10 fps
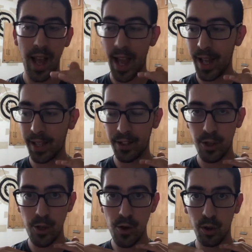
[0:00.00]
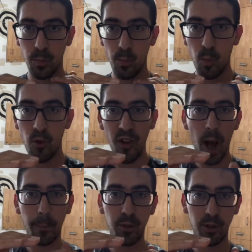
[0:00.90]
and you move
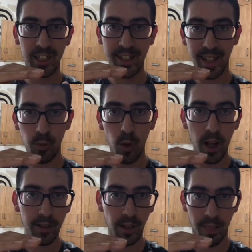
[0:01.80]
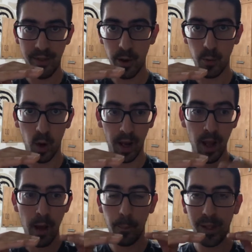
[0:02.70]
up to the second one, to the third one,
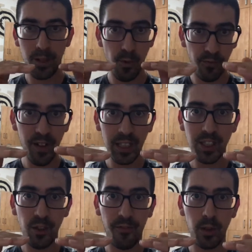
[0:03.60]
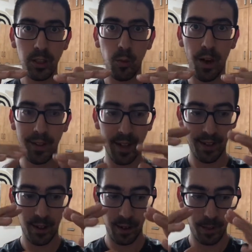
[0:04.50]
but you finish the first one
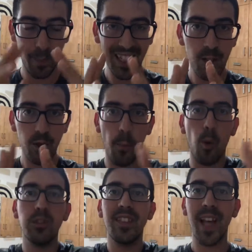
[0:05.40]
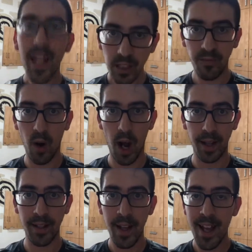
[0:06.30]
that it makes you the most
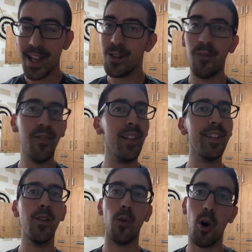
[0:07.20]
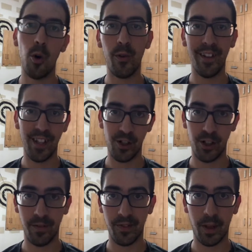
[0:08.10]
satisfied, you feel you already
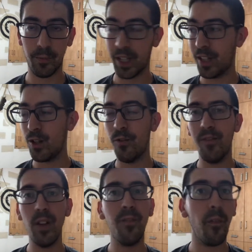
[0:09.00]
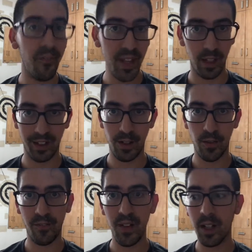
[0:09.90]
achieved something. You feel fulfilled.
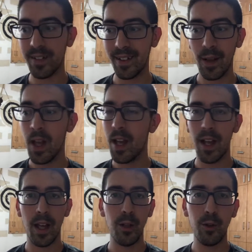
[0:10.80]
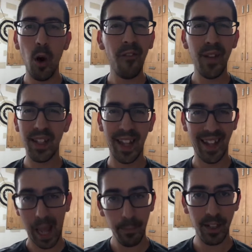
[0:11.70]
You don't feel
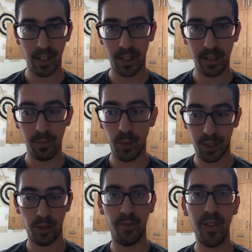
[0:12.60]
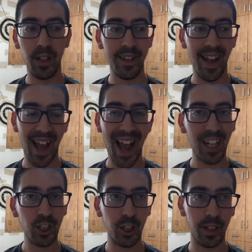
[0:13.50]
that emptiness, but you feel that
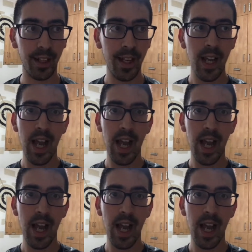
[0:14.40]
actually